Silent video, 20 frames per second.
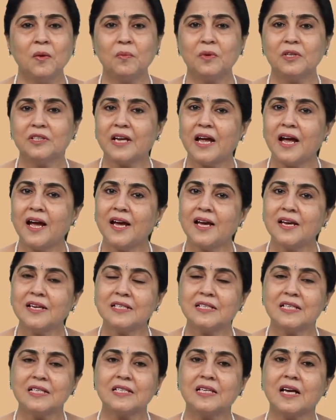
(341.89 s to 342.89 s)
But
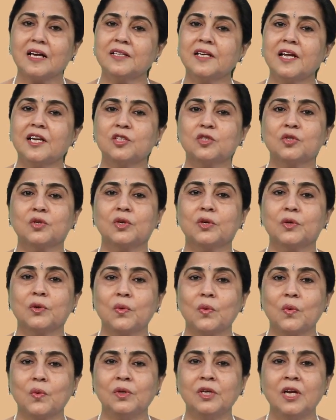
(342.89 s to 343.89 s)
as the son has
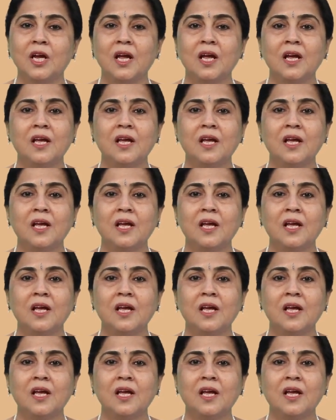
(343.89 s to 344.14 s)
grown,